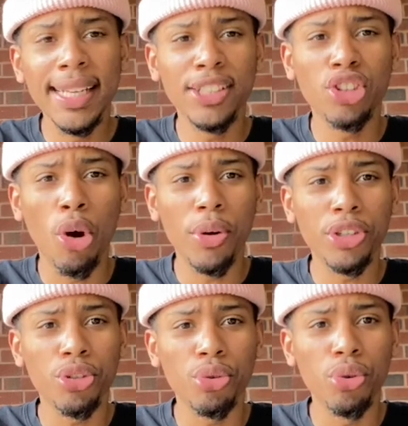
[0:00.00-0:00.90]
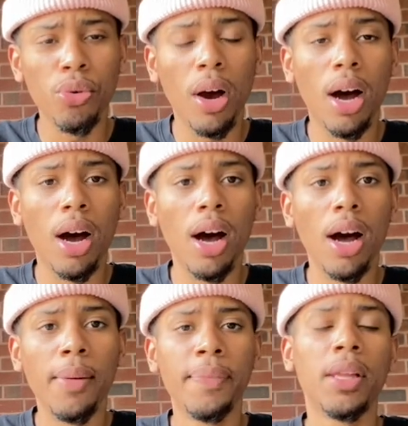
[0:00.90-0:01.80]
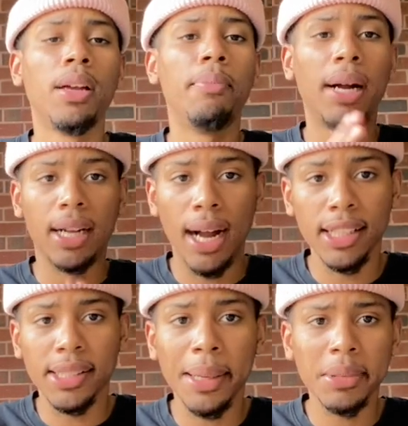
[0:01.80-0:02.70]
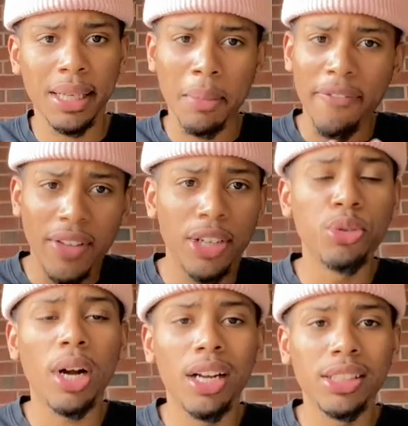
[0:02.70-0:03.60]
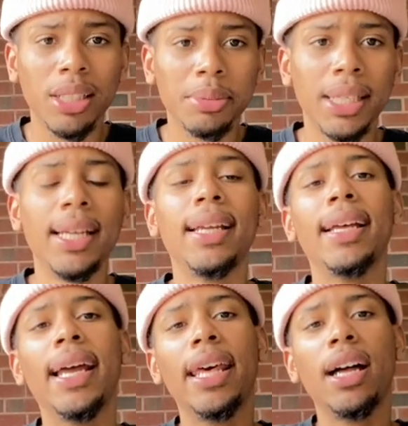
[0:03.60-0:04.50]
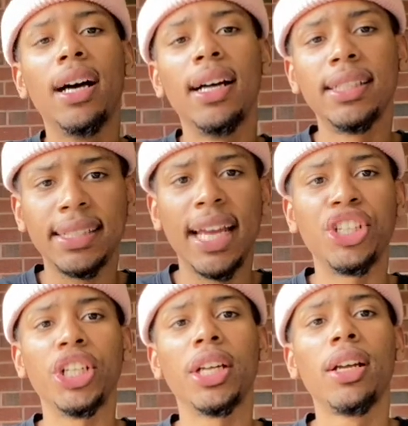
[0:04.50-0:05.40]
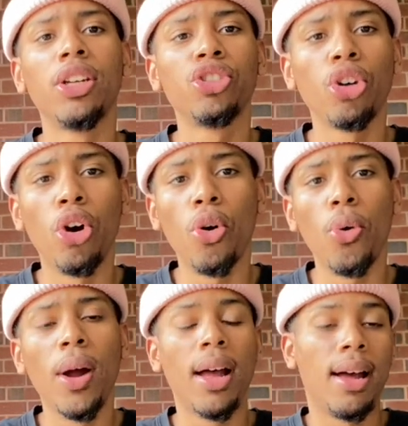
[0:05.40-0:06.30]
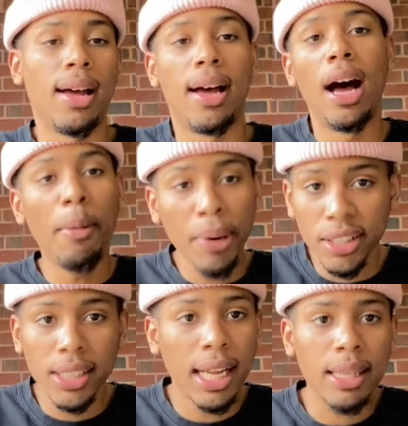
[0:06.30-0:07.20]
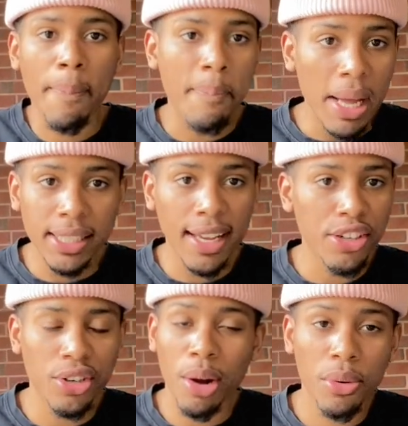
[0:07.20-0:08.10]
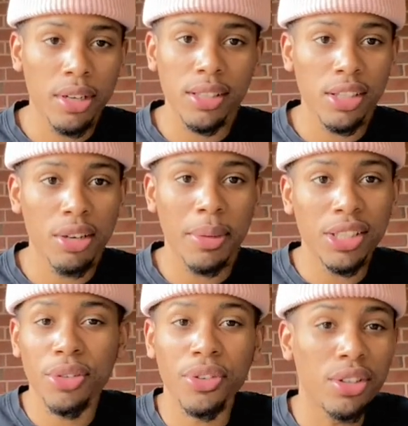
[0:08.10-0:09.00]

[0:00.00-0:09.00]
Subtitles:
going to my concepts, like my final concepts, and sketching. So I'm personally not the best sketcher. I wouldn't consider myself